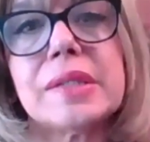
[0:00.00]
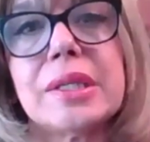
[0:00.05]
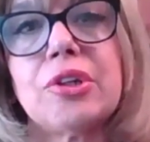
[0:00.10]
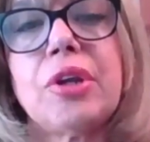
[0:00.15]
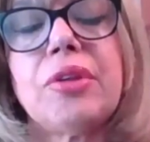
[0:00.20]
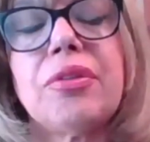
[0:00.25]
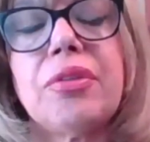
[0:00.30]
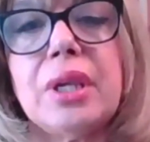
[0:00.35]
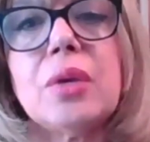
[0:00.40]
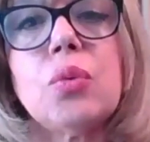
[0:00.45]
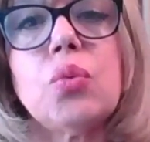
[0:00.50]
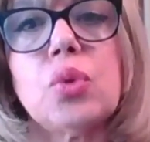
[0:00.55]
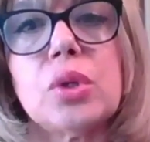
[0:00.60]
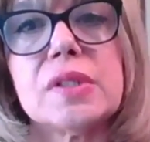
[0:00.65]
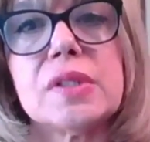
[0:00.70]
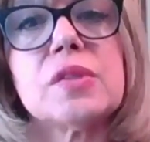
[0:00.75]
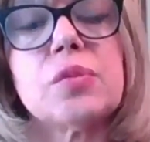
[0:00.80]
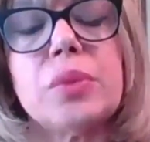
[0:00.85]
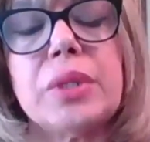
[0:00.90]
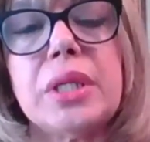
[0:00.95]
And I think
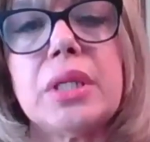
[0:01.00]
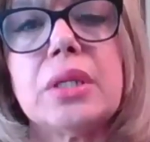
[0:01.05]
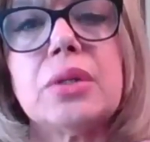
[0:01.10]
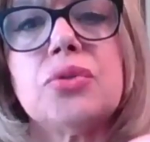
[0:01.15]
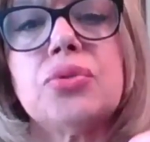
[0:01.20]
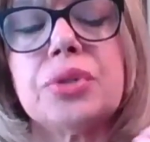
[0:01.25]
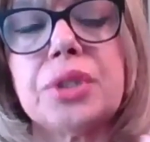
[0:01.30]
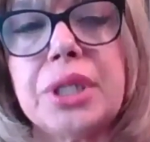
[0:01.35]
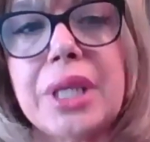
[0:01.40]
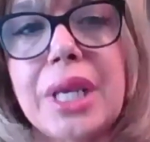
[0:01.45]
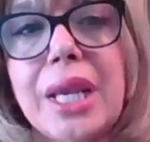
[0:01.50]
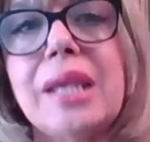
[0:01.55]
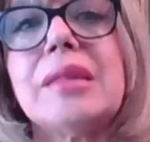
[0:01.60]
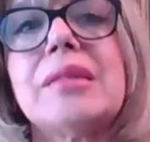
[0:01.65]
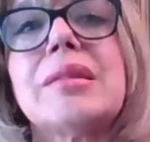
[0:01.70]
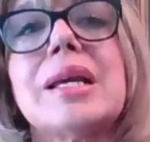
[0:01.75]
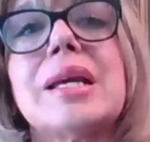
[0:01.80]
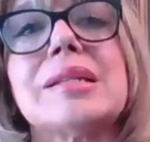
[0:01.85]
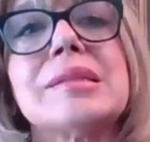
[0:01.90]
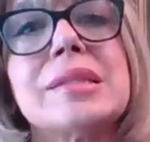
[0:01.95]
once we
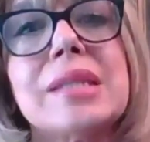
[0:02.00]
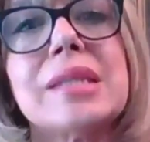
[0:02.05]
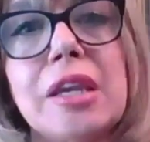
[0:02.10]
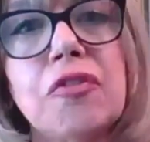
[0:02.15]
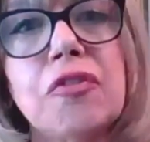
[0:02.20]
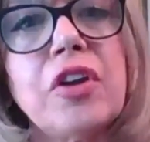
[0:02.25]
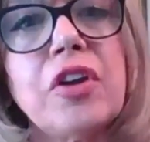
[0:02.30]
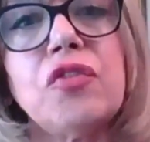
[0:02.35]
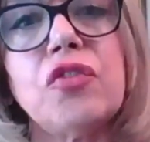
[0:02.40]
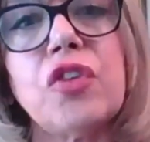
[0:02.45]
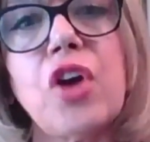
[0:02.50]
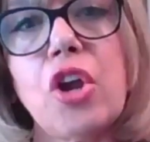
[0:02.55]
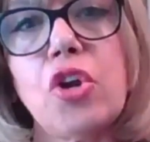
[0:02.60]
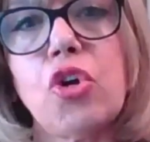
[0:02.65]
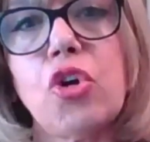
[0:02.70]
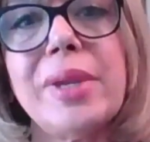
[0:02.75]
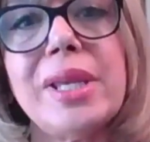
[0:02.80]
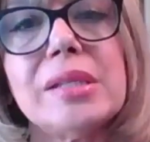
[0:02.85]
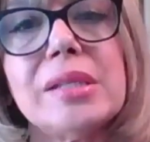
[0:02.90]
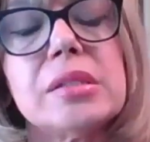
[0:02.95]
create that safe
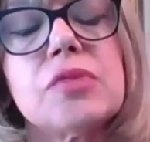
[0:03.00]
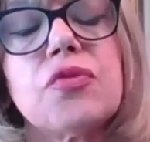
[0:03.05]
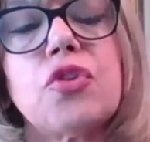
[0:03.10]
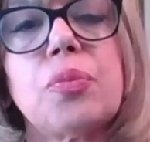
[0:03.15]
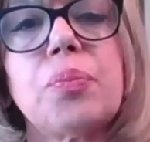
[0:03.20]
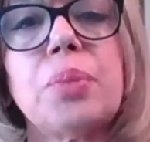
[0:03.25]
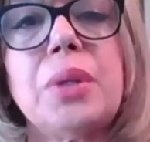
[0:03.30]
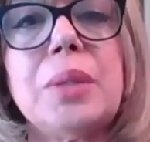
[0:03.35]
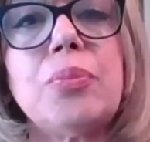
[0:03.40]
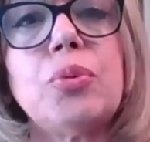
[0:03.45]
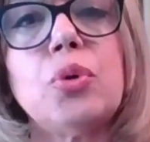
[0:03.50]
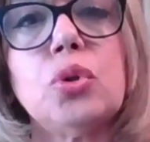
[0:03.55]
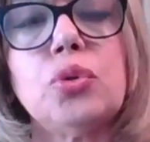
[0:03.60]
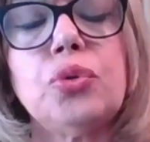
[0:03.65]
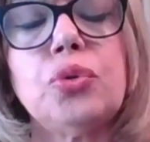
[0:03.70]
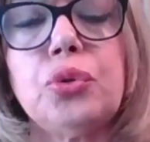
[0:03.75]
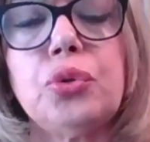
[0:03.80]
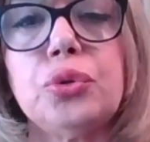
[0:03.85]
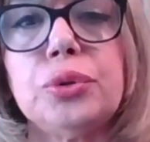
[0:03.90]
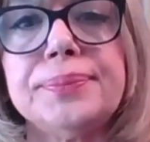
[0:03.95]
environment for
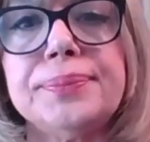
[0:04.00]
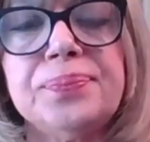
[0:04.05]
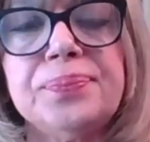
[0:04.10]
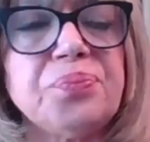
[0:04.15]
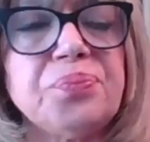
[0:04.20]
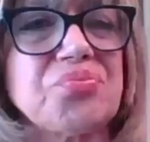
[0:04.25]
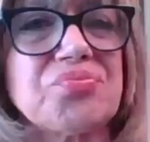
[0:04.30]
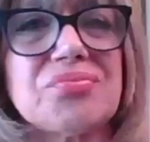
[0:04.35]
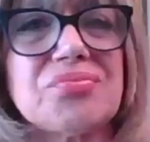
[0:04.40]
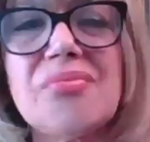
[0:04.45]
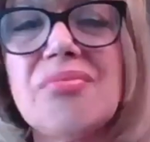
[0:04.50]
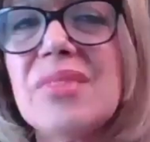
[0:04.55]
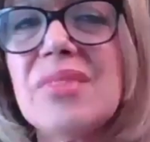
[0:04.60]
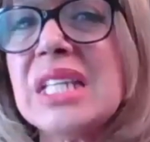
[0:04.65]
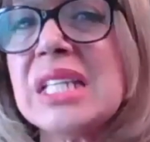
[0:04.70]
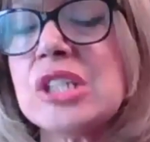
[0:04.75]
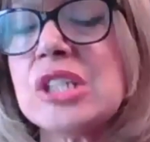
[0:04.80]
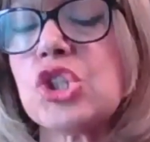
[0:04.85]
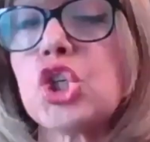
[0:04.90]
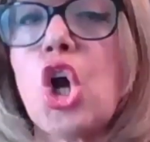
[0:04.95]
people to
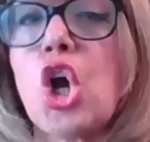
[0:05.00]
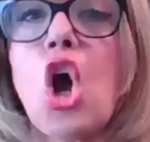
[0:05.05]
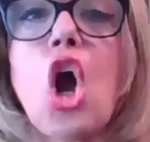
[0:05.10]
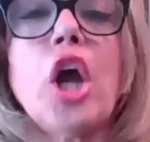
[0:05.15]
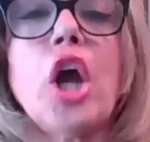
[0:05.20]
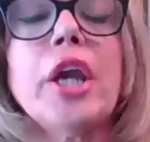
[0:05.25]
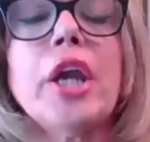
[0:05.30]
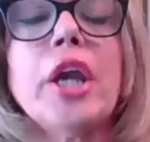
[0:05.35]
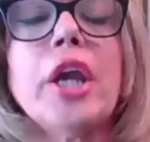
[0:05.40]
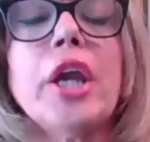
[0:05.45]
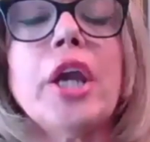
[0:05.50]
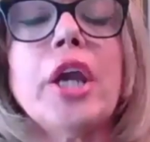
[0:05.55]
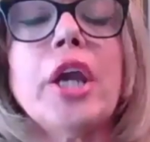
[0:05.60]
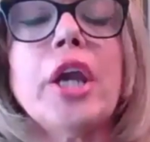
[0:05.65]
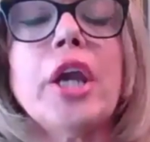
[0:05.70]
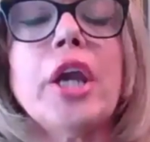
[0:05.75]
talk and